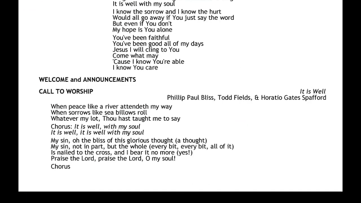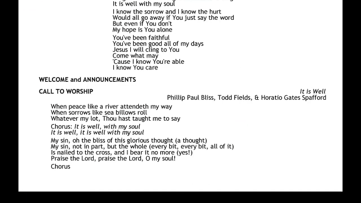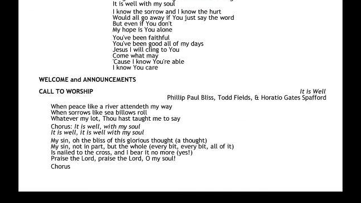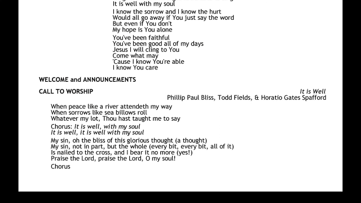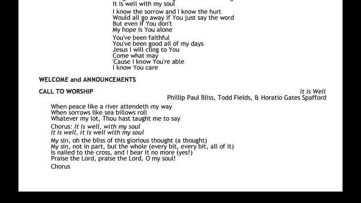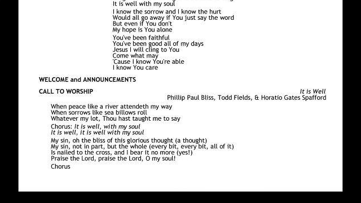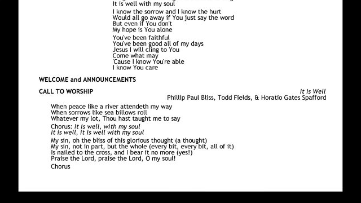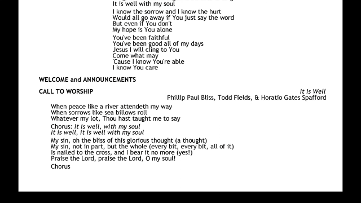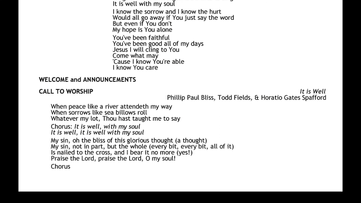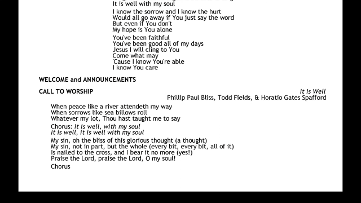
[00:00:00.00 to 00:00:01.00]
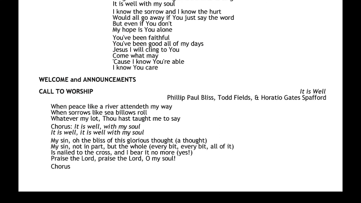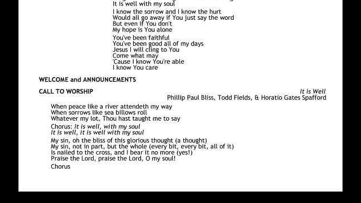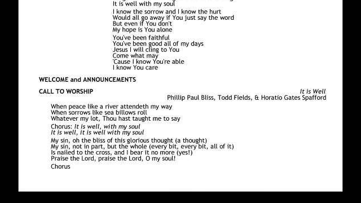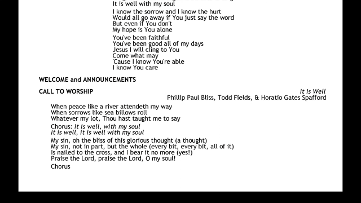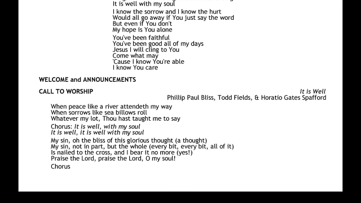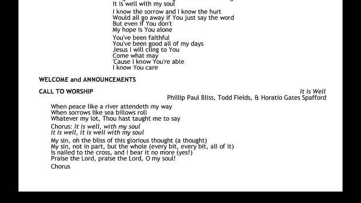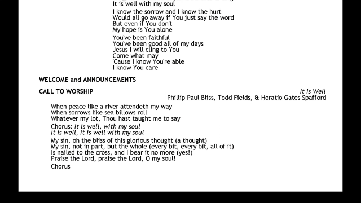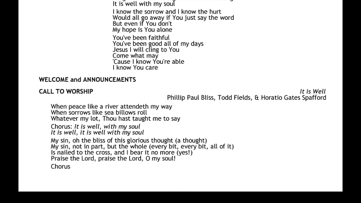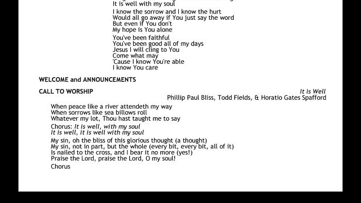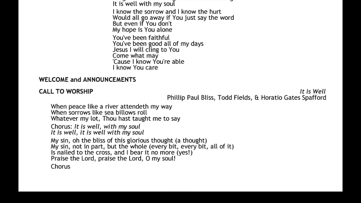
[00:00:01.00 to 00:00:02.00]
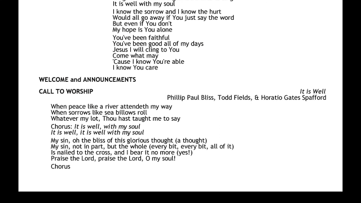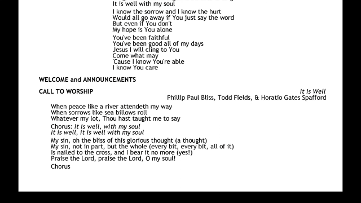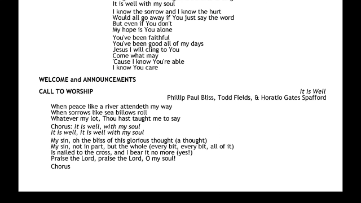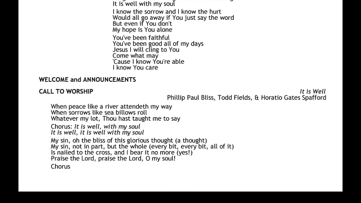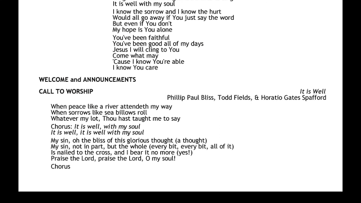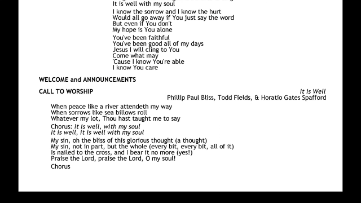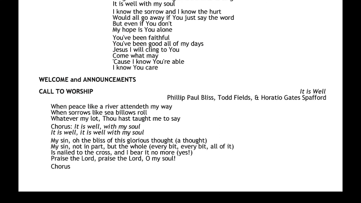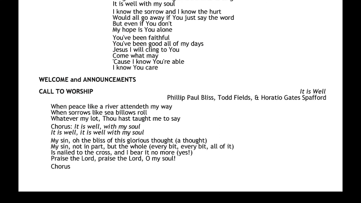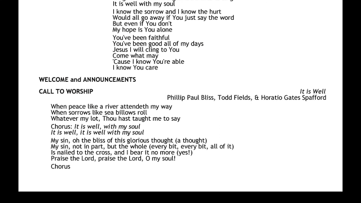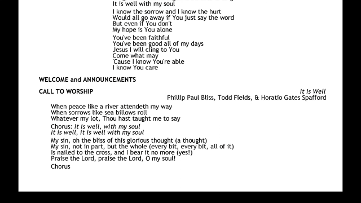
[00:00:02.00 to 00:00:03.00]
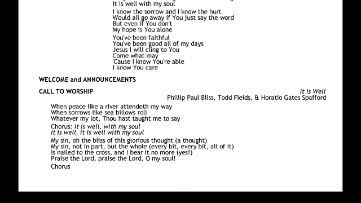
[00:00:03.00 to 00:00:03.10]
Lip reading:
No face is visible, so there are no lips to read.